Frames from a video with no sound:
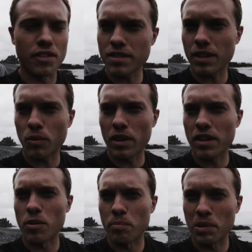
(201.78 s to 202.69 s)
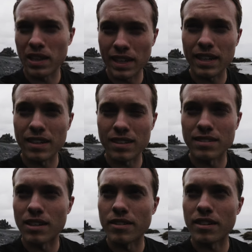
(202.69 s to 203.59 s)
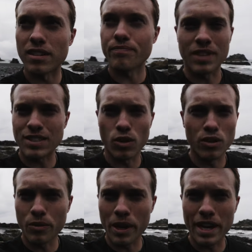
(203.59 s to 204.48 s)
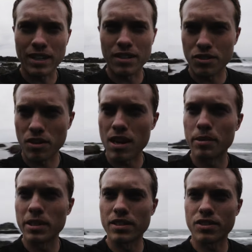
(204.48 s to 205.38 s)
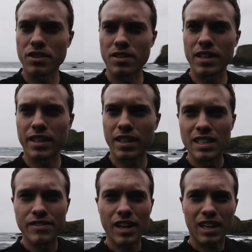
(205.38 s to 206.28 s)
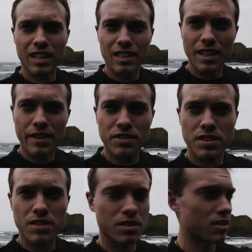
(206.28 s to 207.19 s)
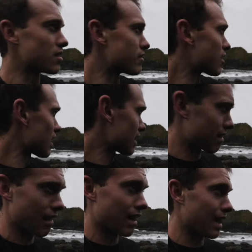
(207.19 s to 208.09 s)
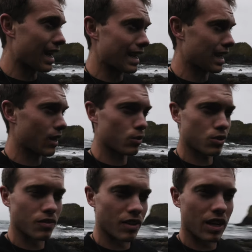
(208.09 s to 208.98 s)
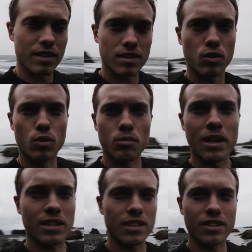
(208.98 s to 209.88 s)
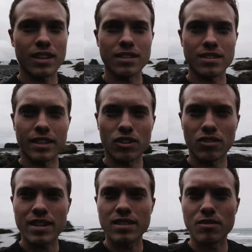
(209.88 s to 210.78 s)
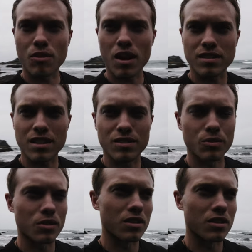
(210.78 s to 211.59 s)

feels like we're on another planet down here. That's the only way I can describe it. It's just like, you've got cliffs, you've got a lighthouse, you've got this cool black sand, you got these like crazy rocks out in the